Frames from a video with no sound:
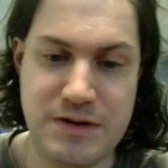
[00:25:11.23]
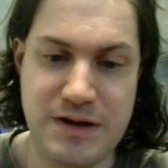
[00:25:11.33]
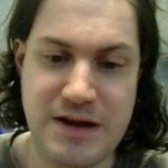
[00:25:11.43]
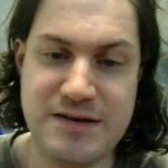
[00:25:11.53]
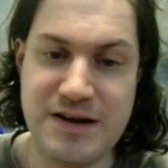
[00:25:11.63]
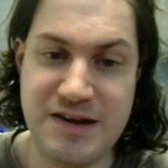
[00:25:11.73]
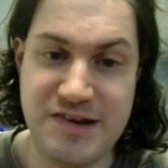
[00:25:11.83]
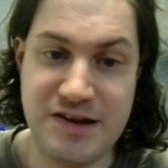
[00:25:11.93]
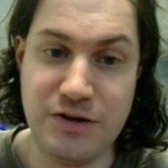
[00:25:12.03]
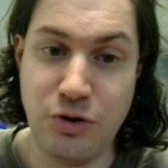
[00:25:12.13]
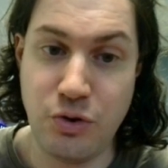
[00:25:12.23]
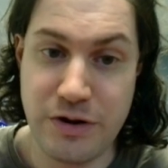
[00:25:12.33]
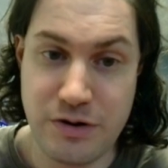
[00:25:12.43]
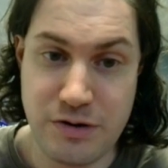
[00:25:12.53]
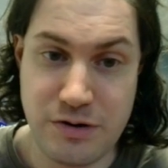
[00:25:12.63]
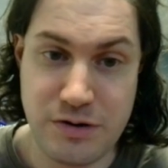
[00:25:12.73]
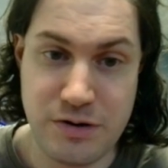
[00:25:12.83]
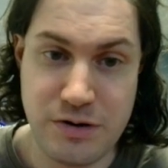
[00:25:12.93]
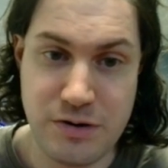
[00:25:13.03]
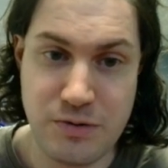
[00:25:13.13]
entice a lawyer
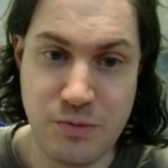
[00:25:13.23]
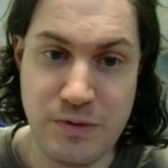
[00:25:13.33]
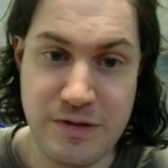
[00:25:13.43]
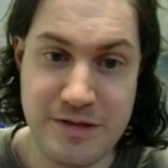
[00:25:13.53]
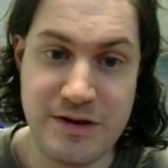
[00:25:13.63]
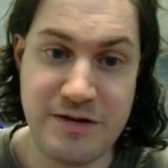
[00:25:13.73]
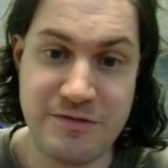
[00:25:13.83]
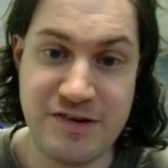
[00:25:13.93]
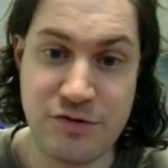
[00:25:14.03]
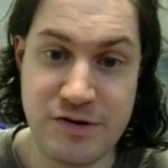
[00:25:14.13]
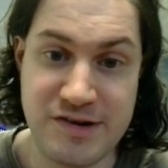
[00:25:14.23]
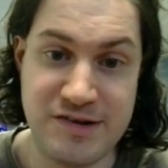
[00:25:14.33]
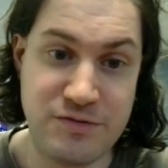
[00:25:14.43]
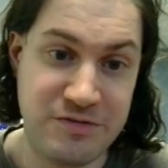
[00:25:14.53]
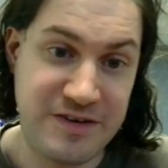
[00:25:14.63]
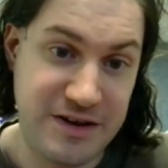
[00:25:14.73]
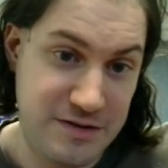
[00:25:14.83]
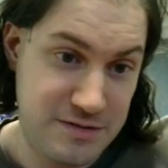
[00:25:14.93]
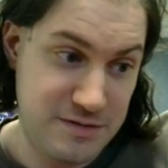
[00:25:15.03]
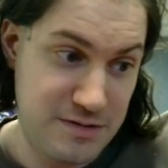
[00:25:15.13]
with enough resources to
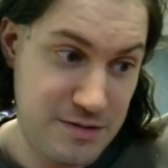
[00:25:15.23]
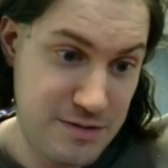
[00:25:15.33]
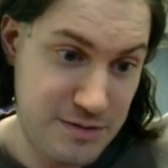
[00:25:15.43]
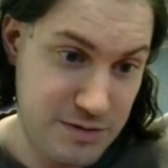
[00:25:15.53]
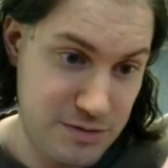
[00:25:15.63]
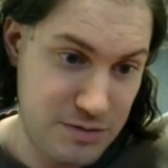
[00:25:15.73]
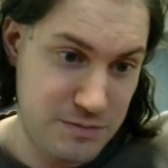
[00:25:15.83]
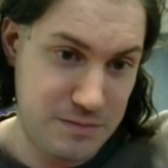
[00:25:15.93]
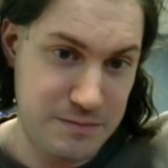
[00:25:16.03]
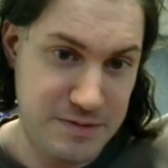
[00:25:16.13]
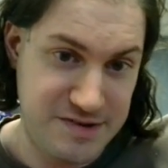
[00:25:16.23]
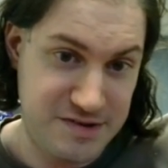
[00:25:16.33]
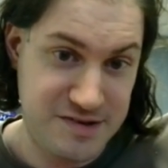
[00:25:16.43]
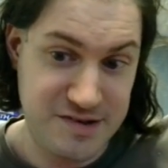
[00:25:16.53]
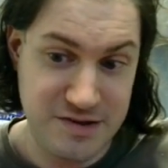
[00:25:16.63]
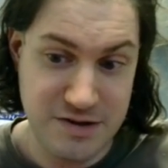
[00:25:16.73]
fight the business.